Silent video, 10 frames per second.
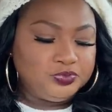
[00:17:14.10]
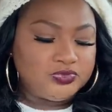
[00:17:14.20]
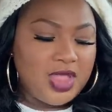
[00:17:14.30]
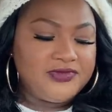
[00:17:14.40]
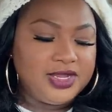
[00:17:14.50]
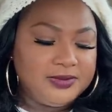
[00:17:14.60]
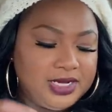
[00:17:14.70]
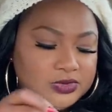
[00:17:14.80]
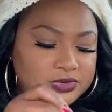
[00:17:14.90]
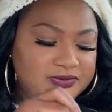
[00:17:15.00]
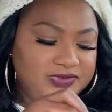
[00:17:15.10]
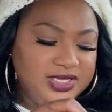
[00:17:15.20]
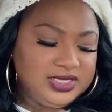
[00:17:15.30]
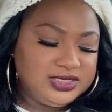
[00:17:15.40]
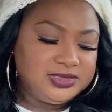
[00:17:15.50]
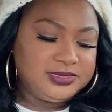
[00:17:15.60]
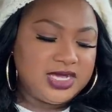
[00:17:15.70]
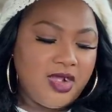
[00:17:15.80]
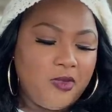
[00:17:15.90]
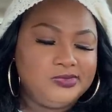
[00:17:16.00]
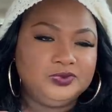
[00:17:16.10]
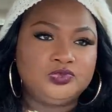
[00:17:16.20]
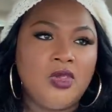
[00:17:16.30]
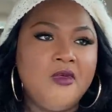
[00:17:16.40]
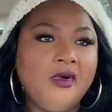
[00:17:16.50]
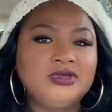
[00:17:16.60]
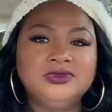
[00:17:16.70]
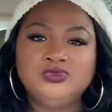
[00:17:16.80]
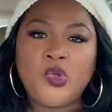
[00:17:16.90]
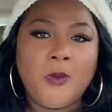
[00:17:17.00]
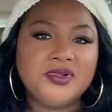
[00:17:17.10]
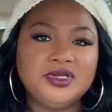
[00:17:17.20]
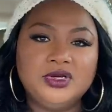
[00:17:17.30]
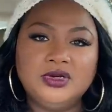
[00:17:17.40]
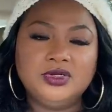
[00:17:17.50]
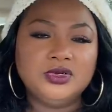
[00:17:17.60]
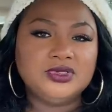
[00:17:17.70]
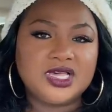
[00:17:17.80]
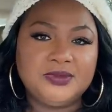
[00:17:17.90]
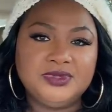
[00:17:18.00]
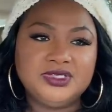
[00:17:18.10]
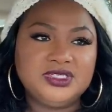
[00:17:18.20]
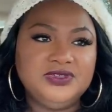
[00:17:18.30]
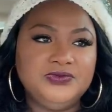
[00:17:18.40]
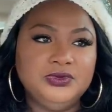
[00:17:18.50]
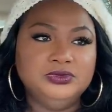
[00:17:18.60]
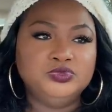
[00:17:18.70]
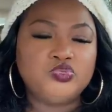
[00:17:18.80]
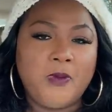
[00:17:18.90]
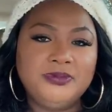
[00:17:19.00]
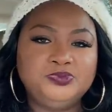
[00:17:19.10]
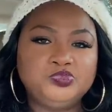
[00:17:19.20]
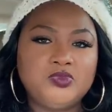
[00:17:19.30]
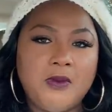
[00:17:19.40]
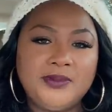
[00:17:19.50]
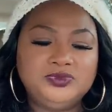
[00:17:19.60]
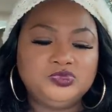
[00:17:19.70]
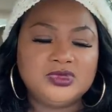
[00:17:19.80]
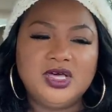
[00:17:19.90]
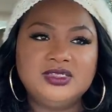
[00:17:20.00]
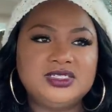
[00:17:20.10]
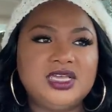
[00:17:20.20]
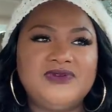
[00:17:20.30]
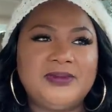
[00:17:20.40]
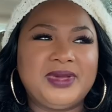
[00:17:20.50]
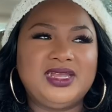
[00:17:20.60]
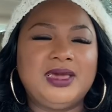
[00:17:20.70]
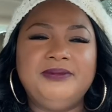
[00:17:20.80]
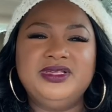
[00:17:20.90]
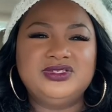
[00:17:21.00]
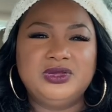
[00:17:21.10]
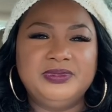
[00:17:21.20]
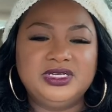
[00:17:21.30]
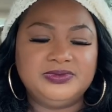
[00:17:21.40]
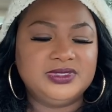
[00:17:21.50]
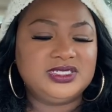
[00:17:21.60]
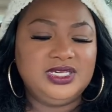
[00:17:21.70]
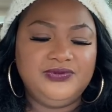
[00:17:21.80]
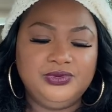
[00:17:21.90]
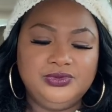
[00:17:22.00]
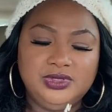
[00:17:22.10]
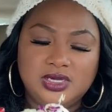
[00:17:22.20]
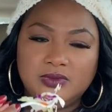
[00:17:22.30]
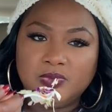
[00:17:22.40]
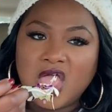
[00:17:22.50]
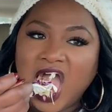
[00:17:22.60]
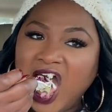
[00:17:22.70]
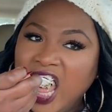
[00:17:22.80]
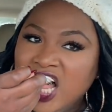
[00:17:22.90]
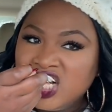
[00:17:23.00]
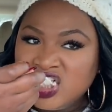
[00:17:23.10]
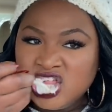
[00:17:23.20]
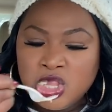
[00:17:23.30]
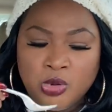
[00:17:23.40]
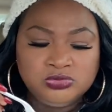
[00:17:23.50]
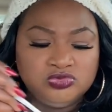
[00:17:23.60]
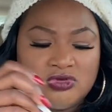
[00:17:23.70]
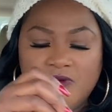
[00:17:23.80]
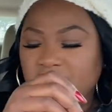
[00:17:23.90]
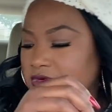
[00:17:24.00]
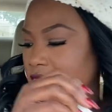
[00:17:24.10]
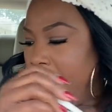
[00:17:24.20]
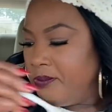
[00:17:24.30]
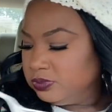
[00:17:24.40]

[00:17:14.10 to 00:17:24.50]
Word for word: I think about going vegan sometime. But Lord knows I miss seafood. Other stuff I might not miss so much, but seafood, yeah. I'm full.